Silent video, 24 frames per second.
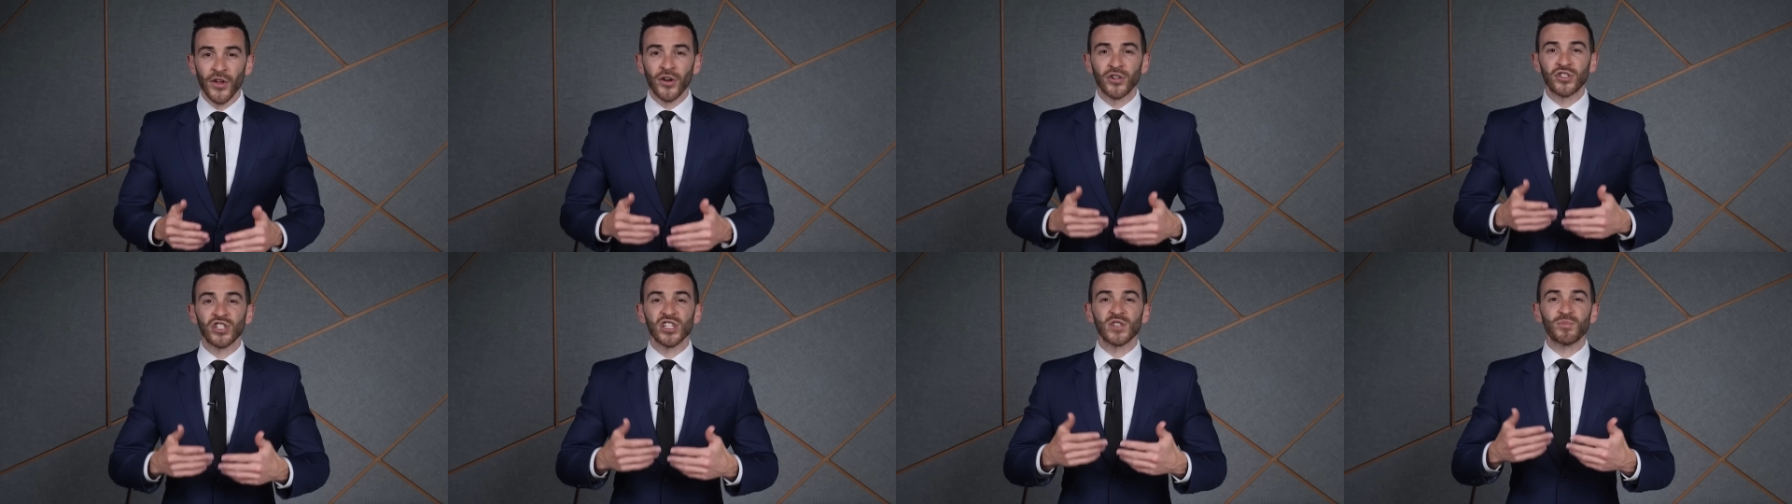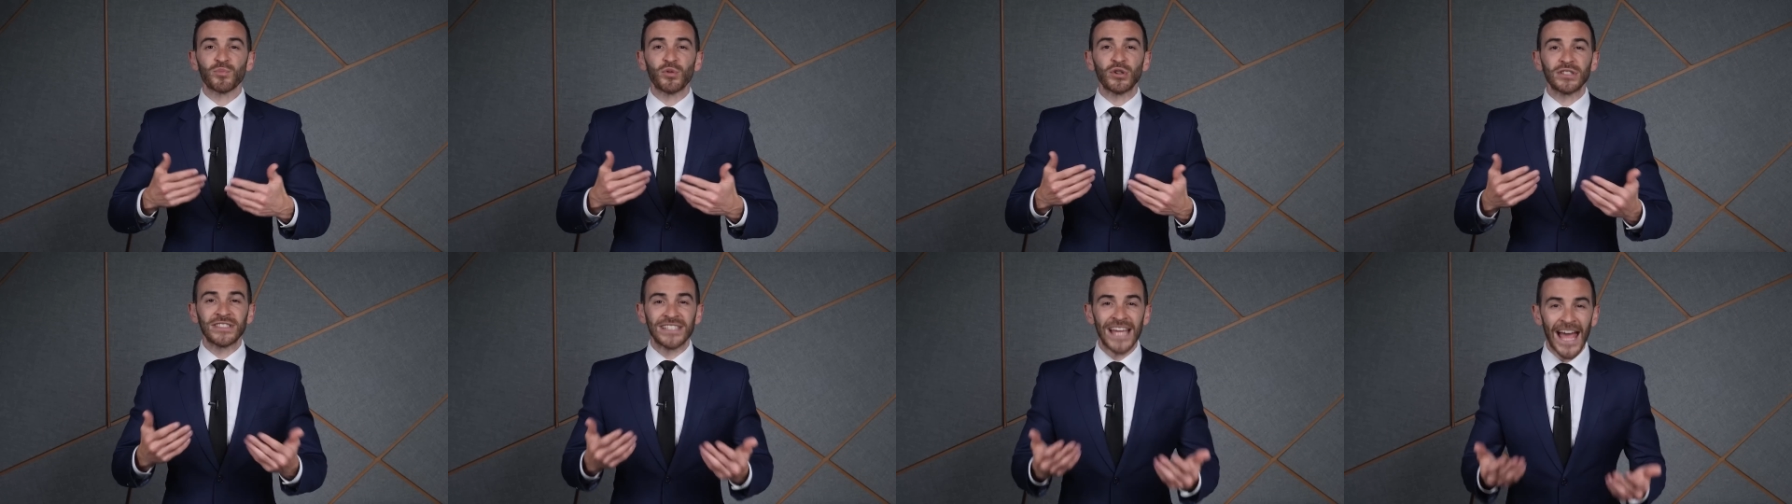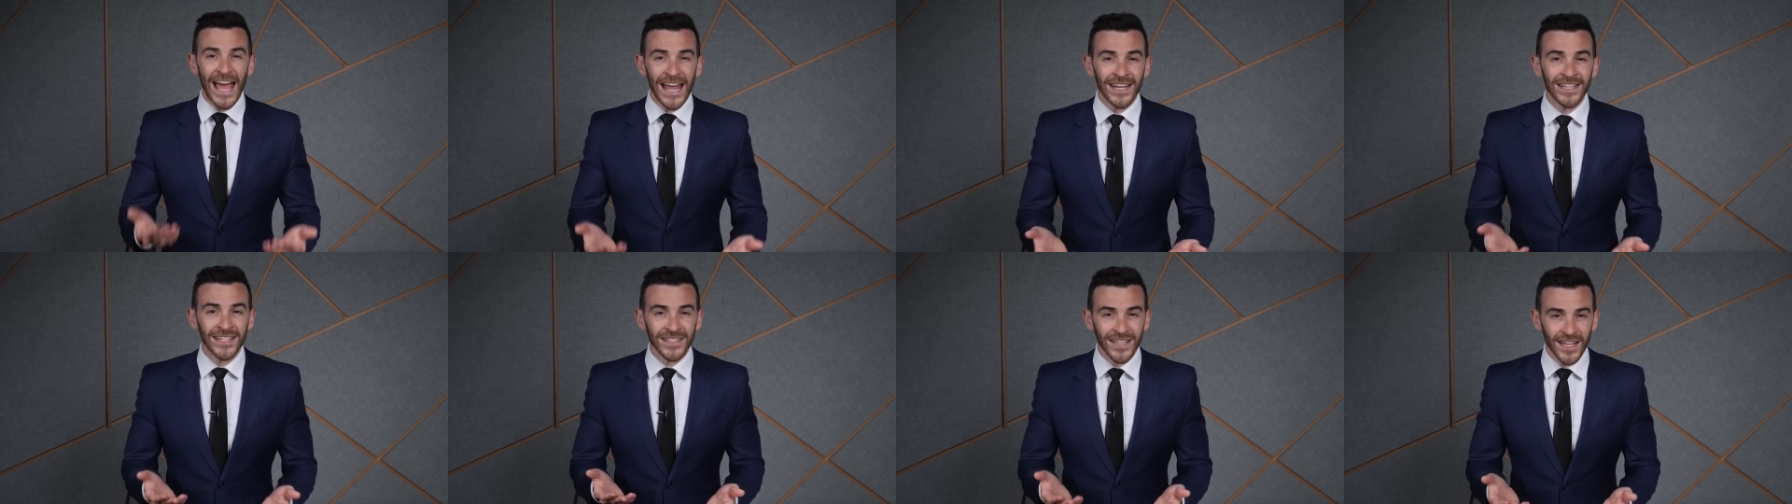They're just
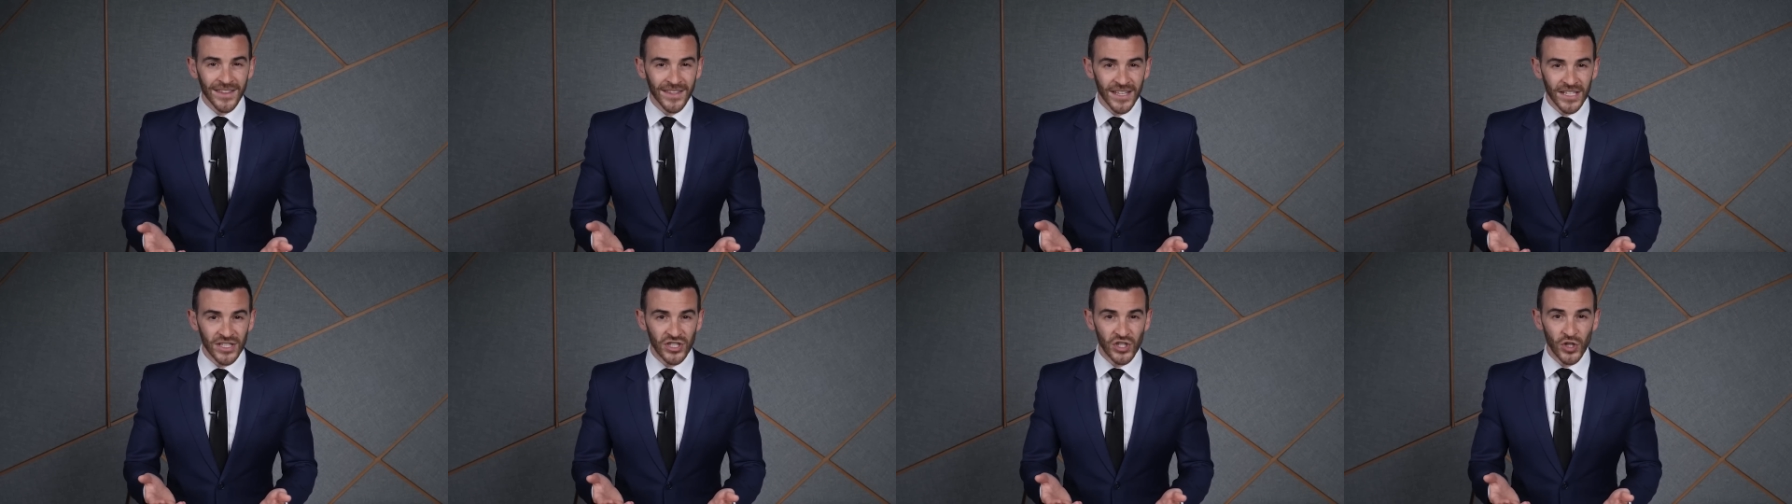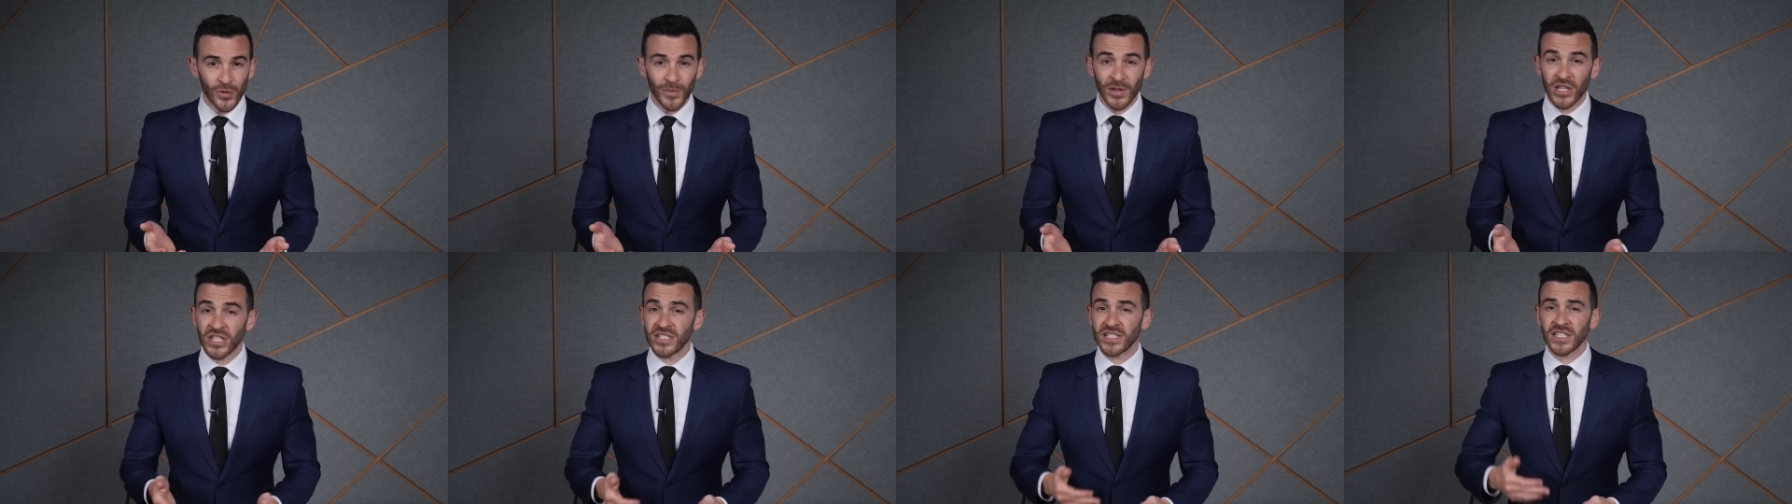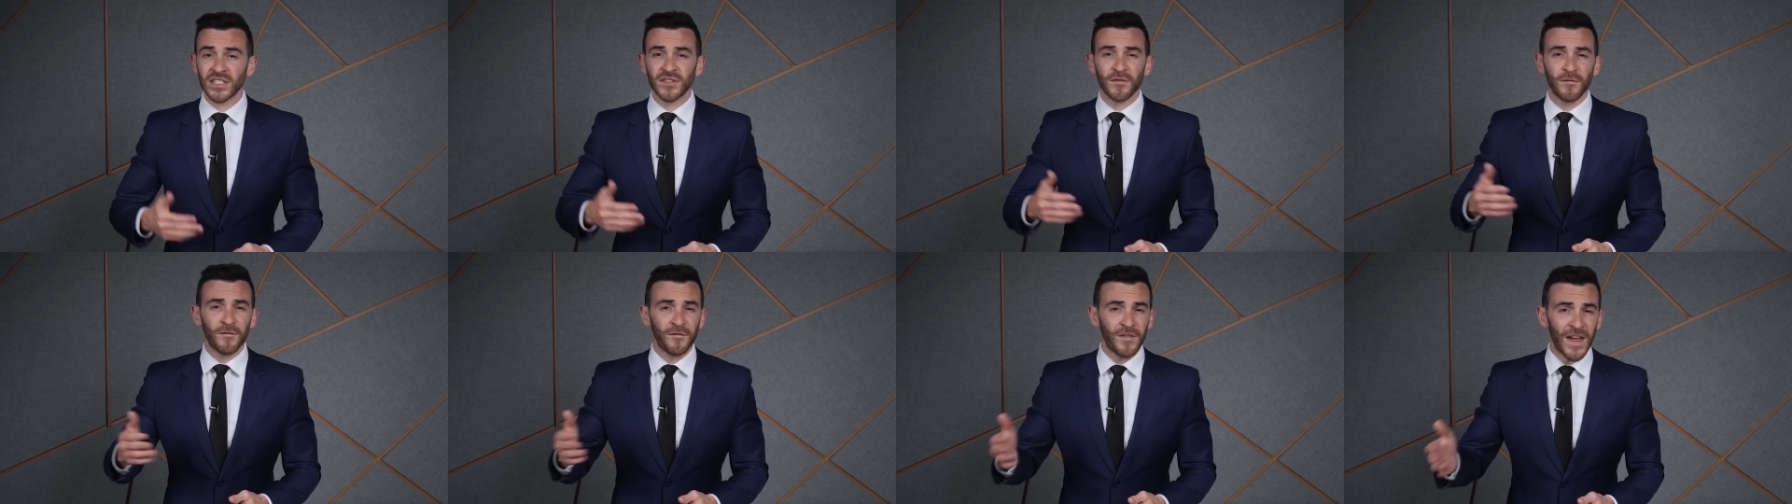pretending that they do because
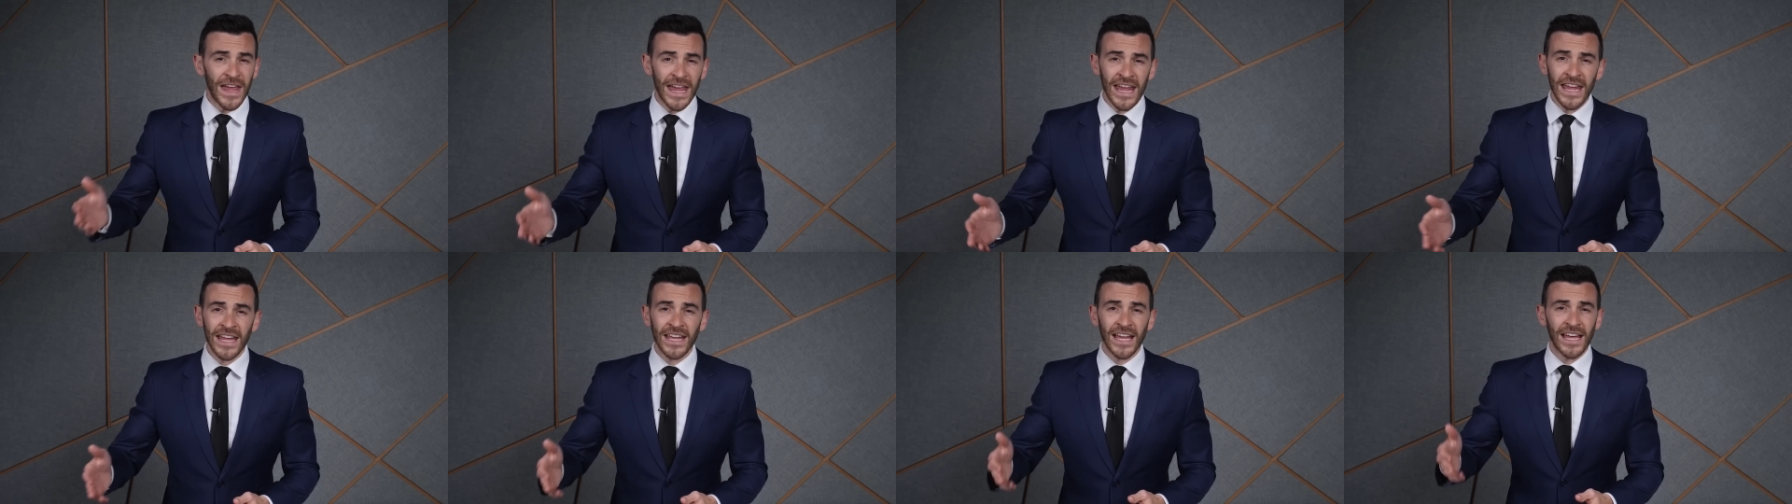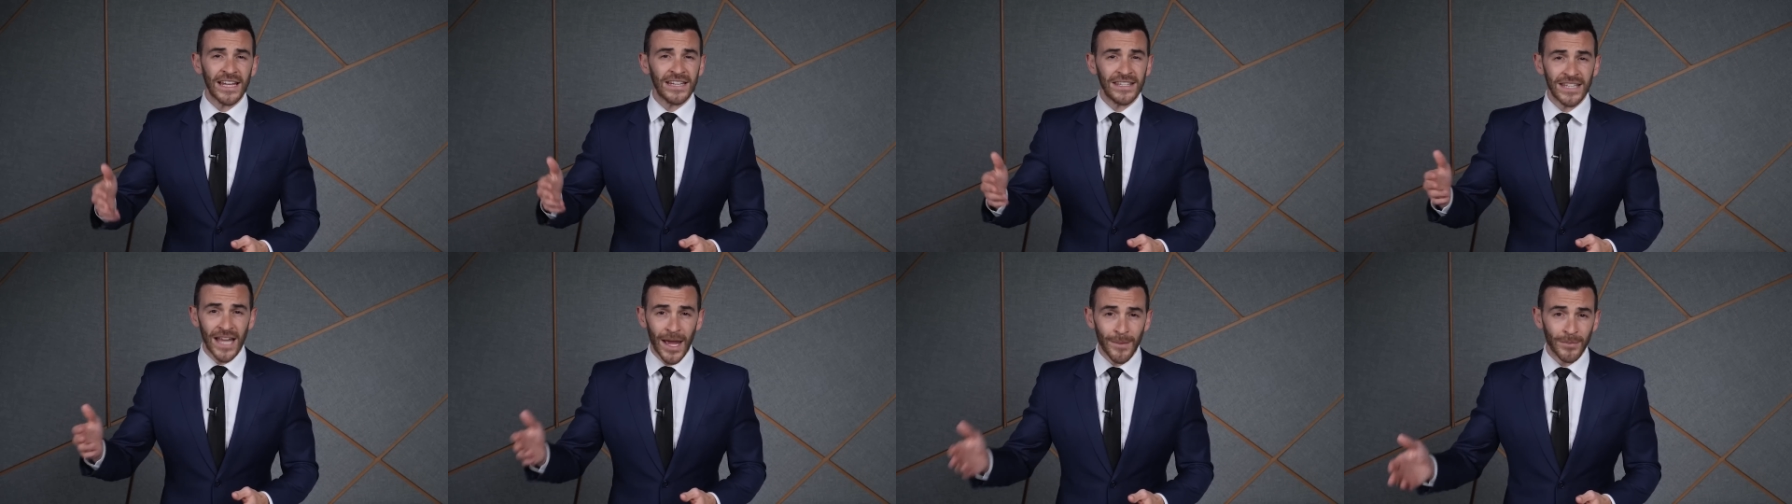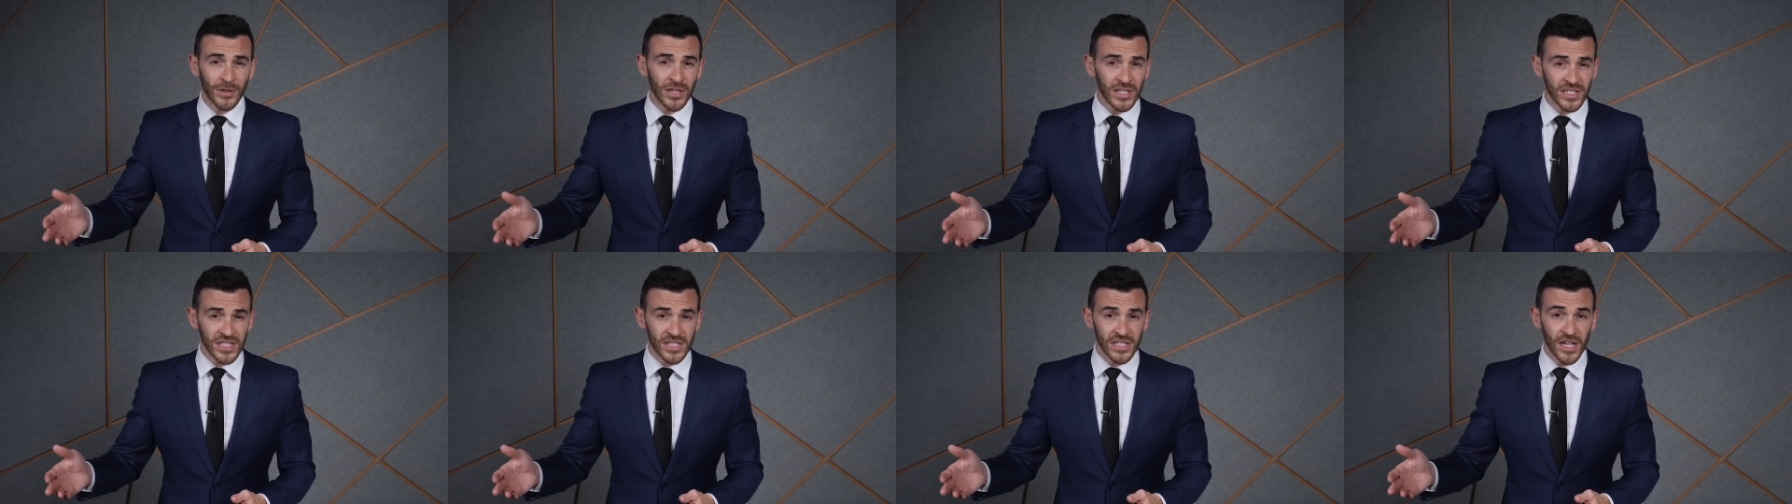it's vague and
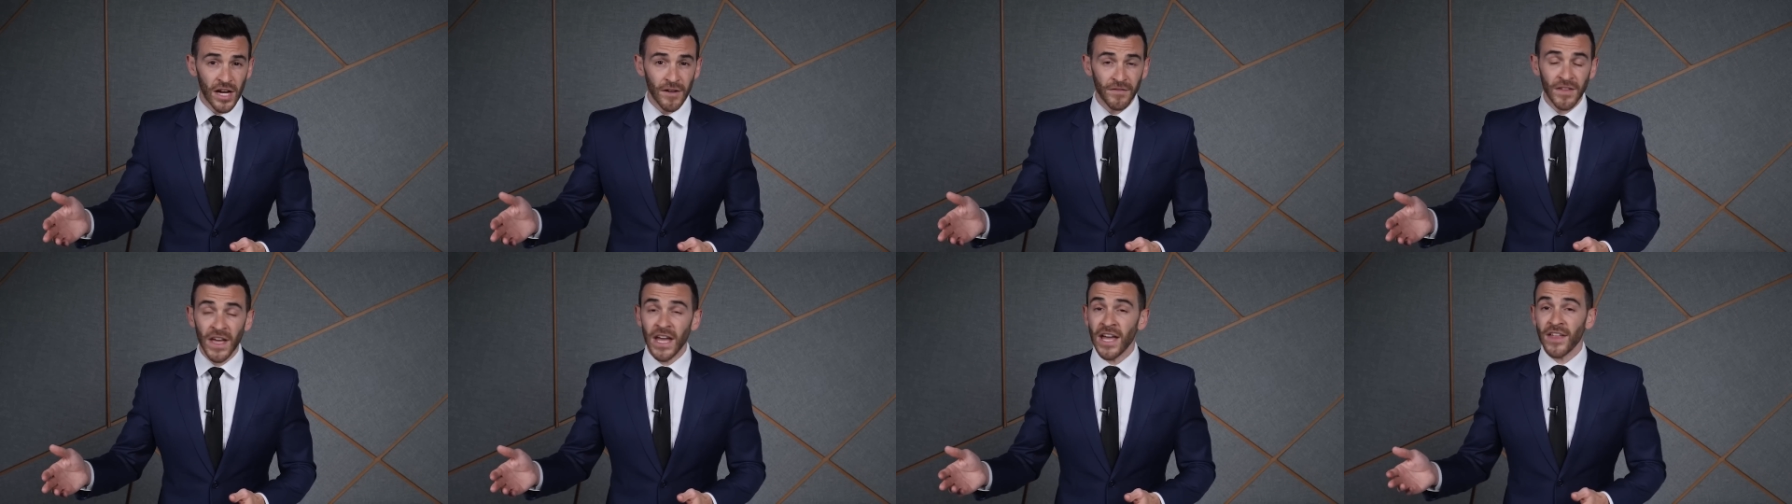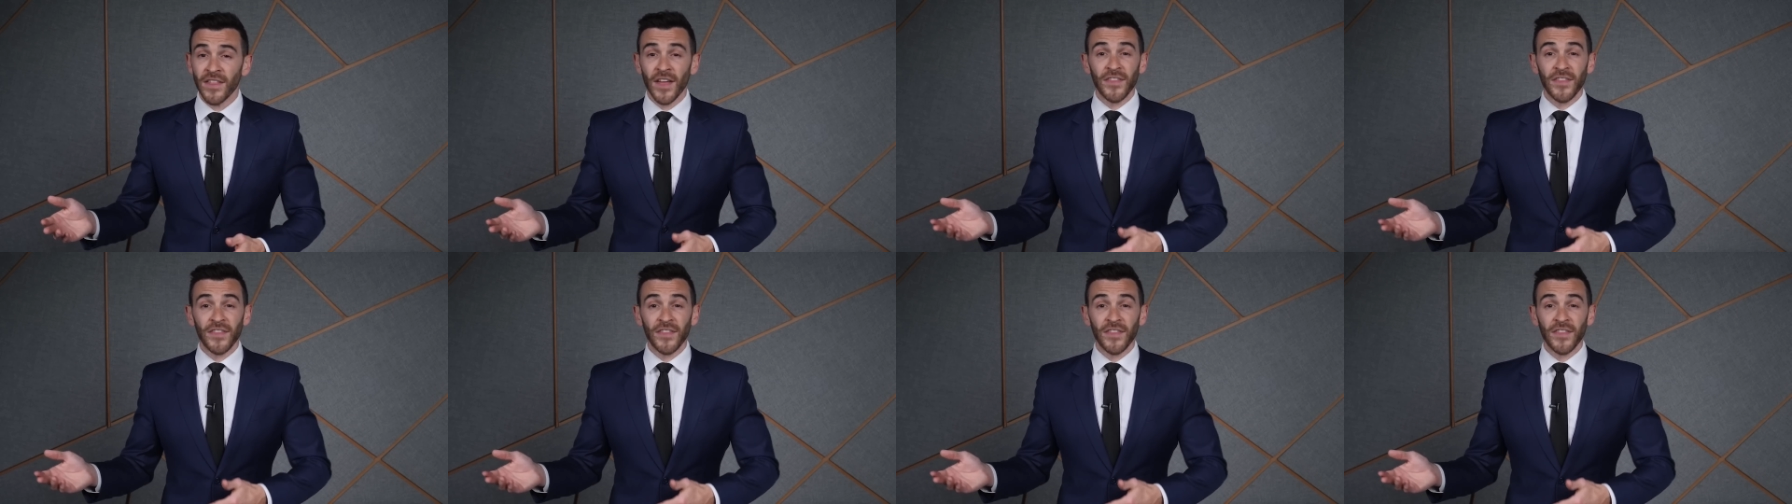nebulous enough